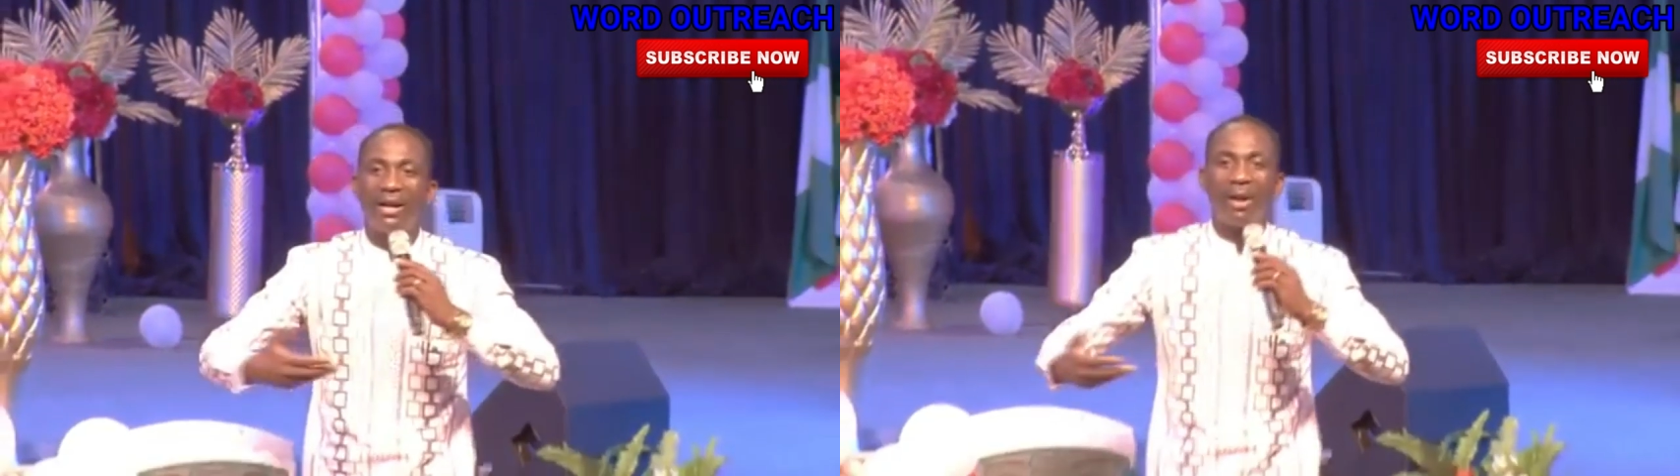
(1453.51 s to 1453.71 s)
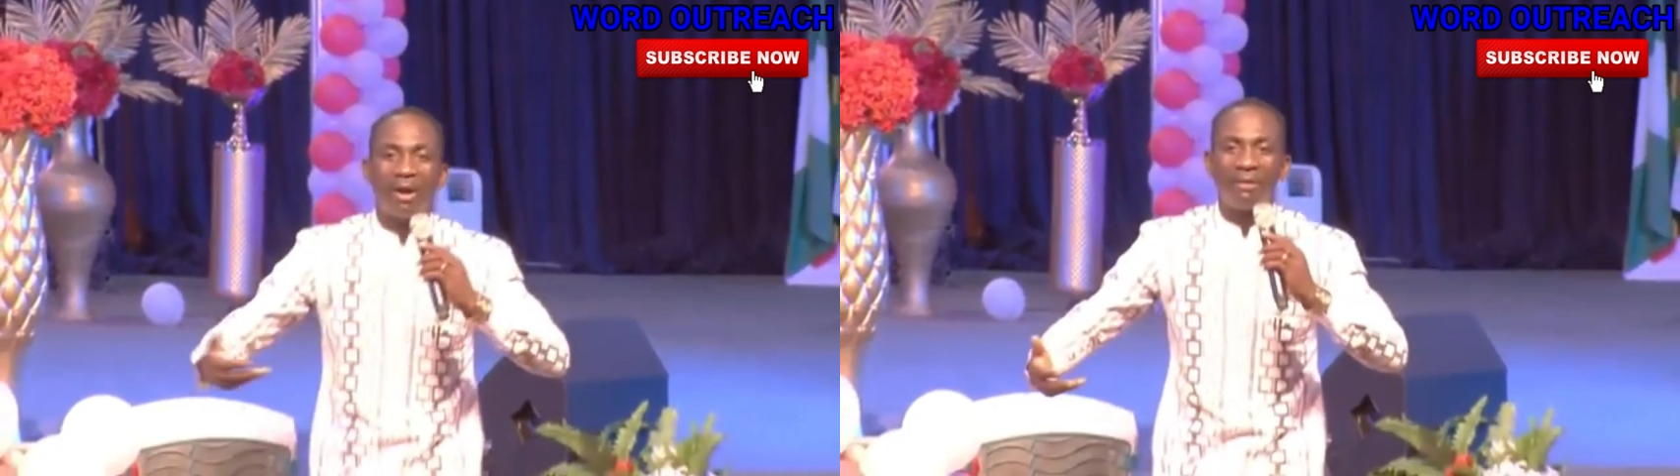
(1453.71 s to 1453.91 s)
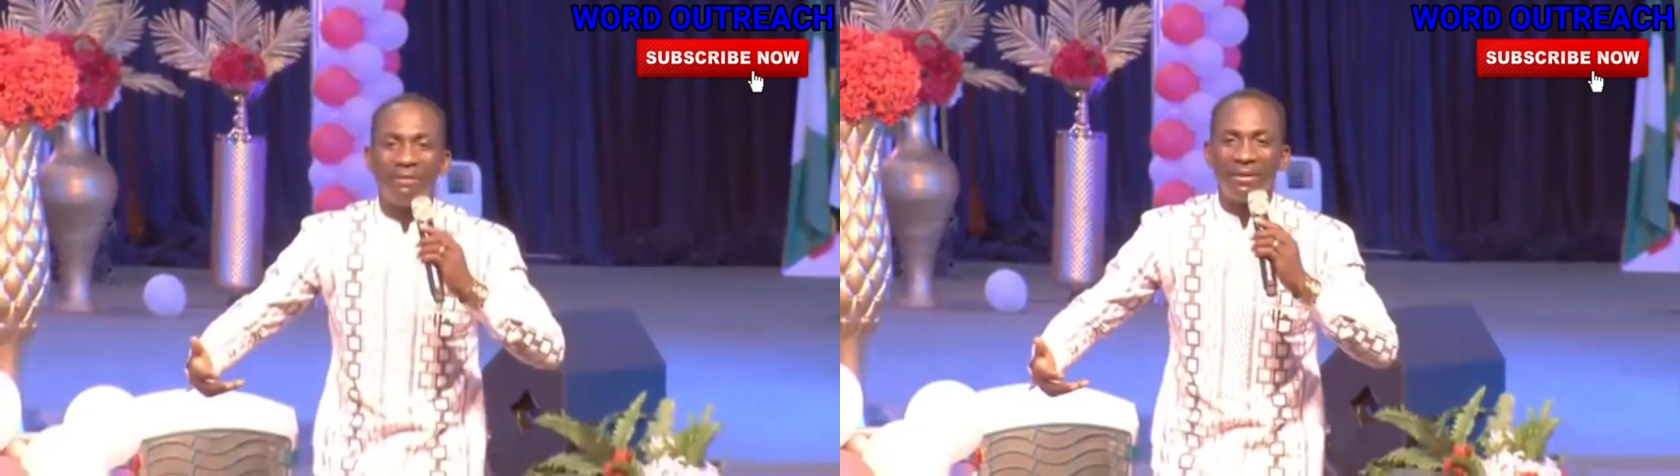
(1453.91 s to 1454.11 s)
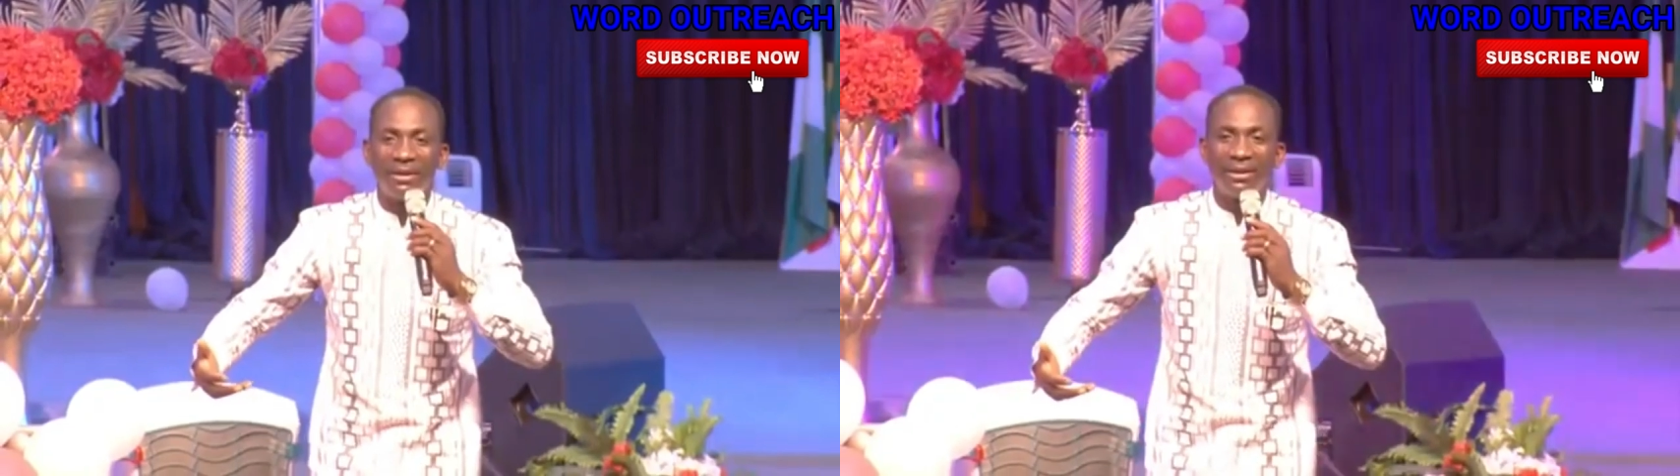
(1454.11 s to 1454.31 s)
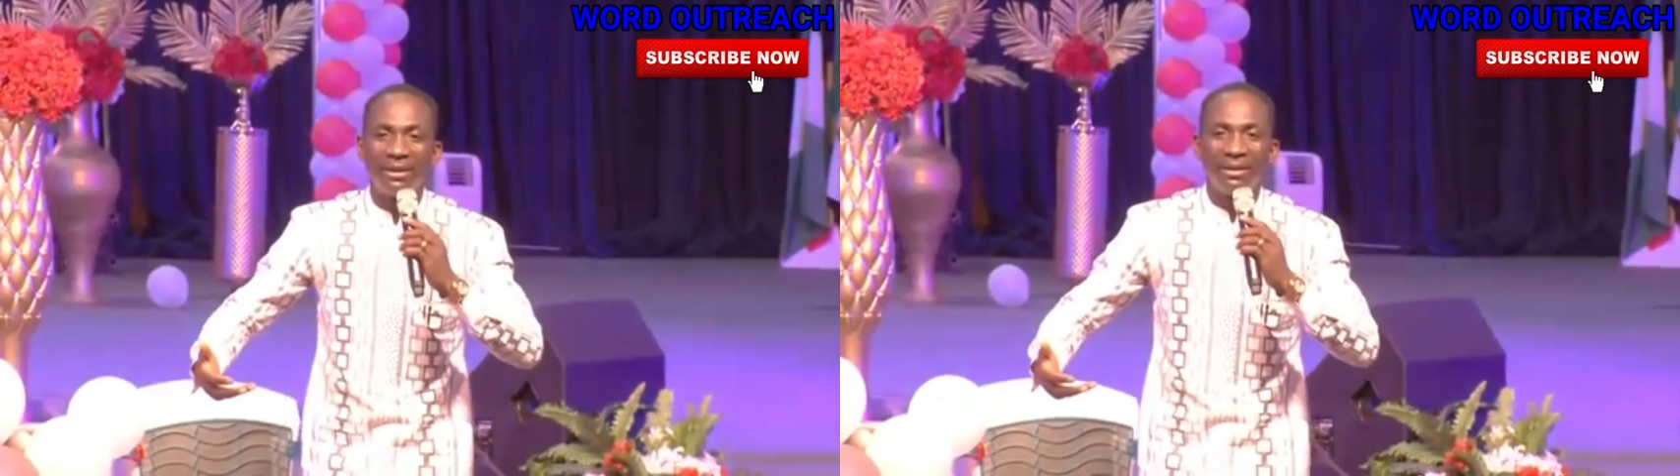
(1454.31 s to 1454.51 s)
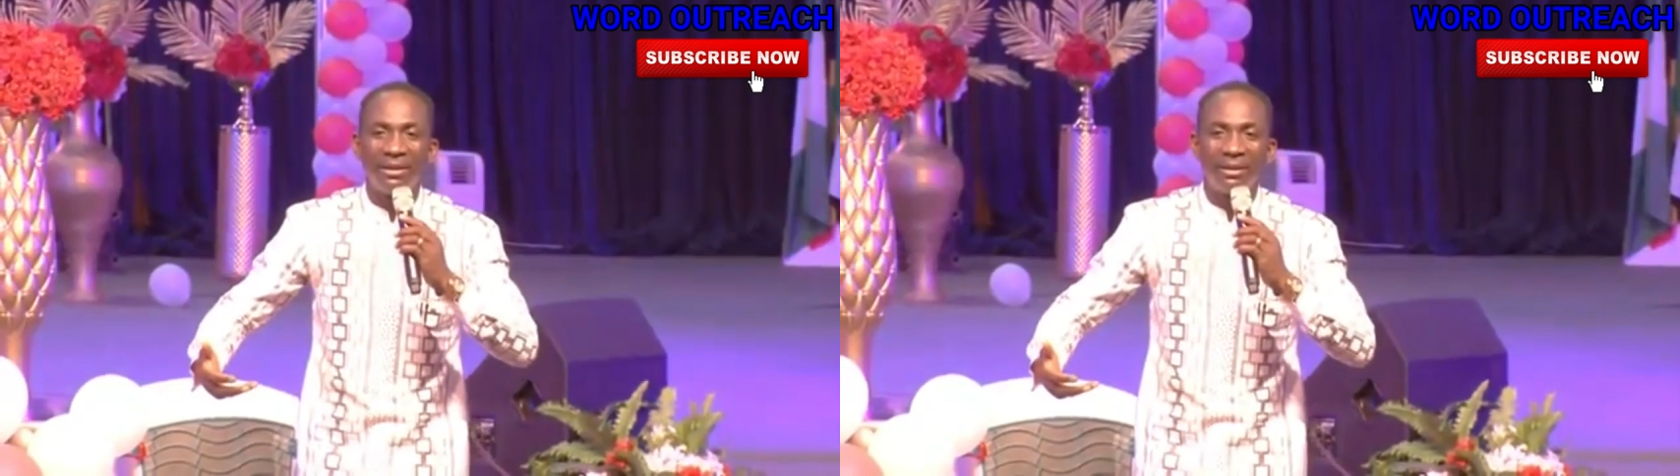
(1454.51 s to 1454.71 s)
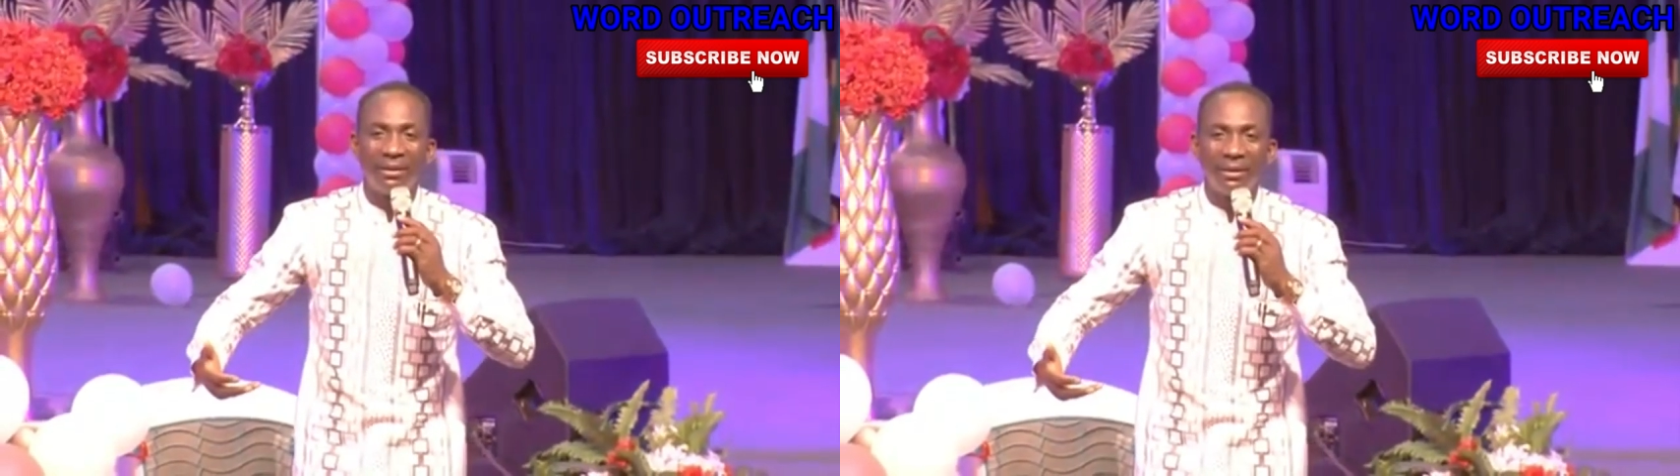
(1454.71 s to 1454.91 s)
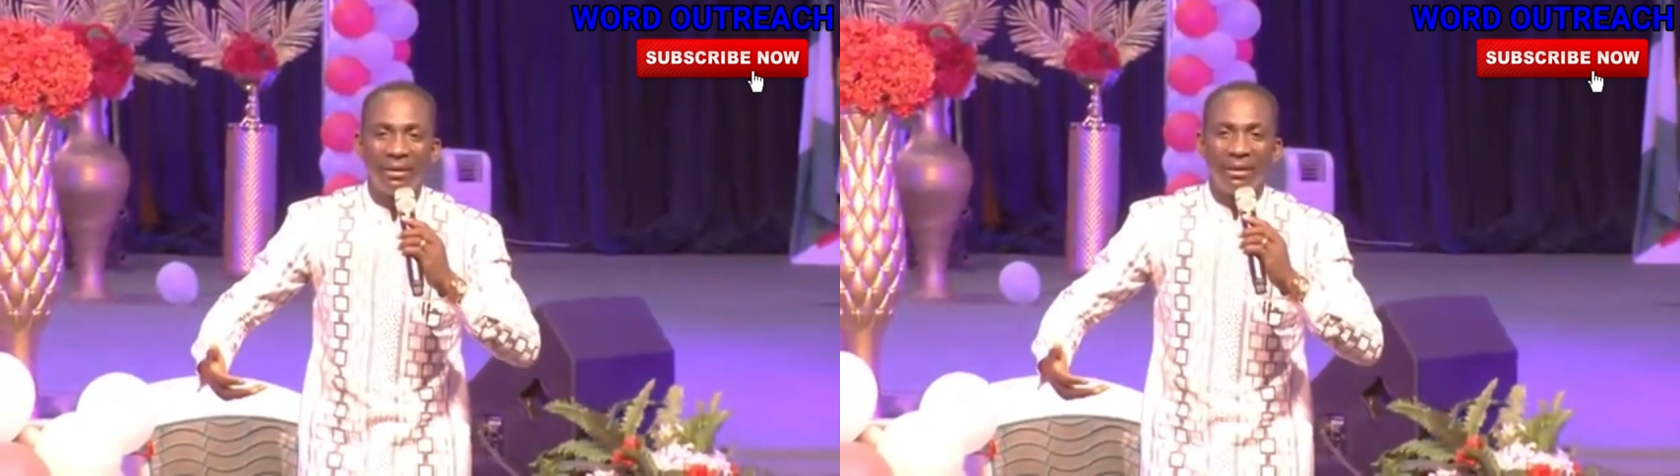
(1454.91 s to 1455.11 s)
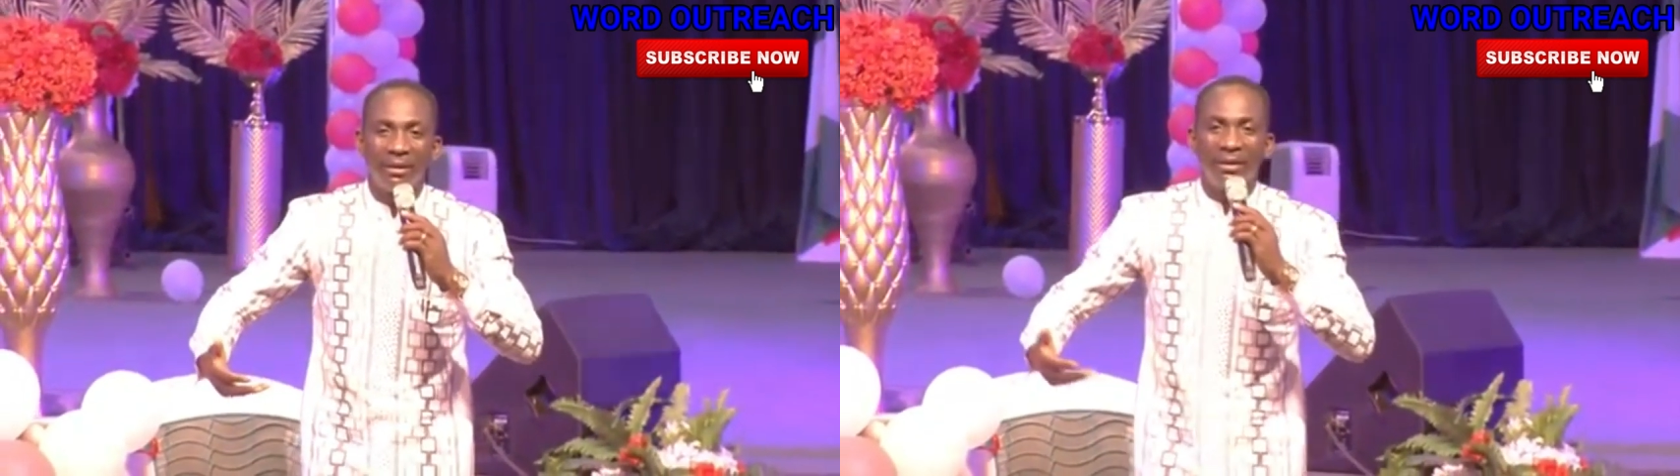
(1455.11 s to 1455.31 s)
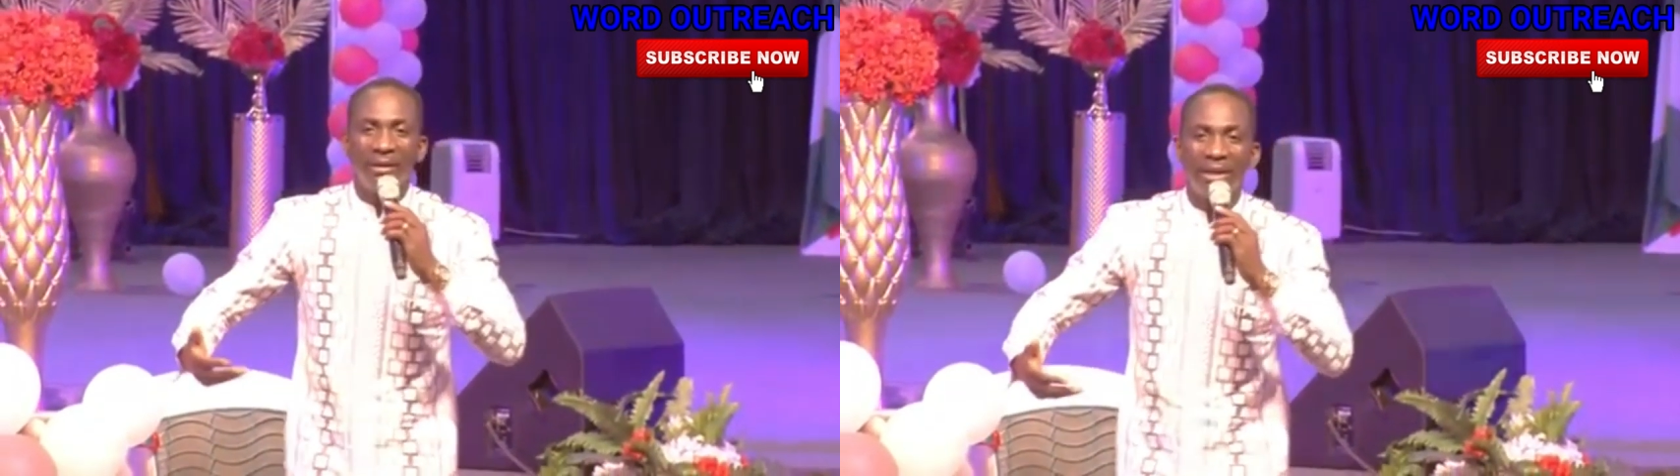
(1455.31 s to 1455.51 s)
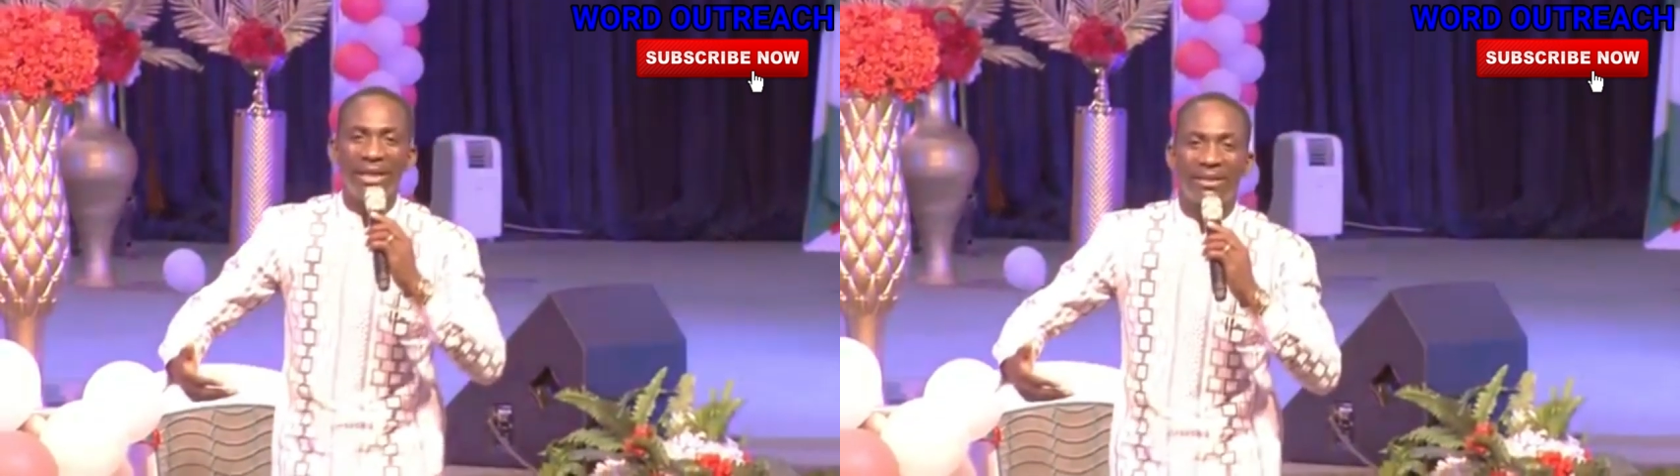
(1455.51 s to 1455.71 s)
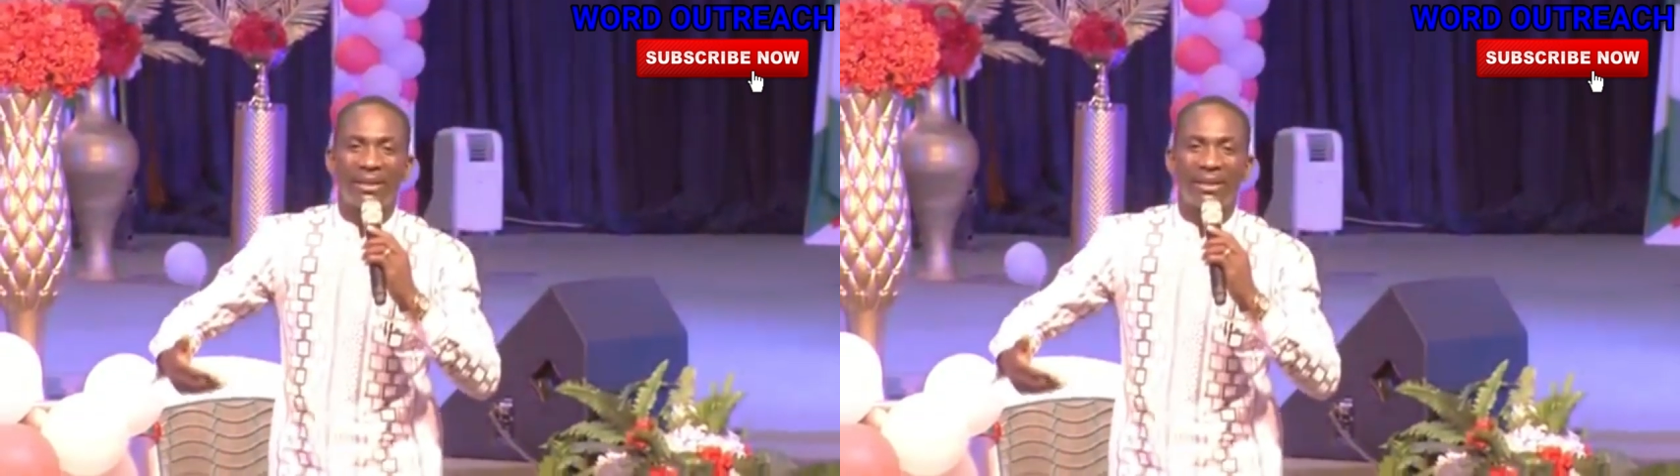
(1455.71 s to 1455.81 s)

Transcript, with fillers: love is